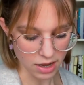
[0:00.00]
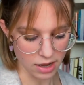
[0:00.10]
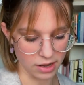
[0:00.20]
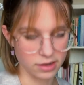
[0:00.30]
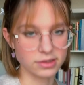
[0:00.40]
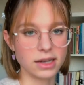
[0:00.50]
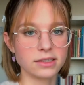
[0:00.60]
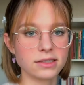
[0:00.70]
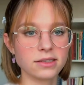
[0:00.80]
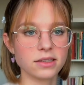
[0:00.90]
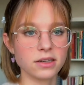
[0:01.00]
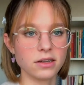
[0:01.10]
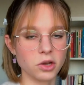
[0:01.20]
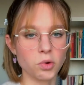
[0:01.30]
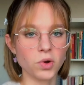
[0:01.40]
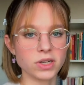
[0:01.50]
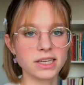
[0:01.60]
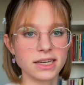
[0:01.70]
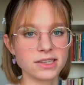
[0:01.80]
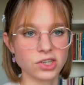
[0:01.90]
And as Le Guin
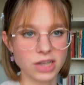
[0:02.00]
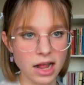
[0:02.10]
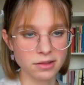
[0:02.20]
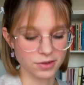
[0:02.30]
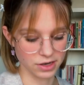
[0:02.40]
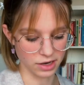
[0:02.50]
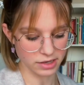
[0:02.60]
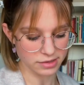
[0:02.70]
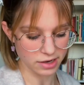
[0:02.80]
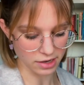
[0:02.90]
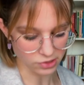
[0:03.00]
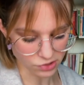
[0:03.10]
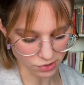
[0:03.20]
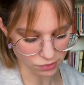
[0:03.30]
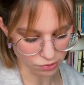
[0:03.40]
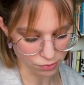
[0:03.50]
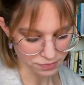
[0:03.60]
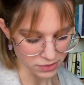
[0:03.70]
says herself in the interview,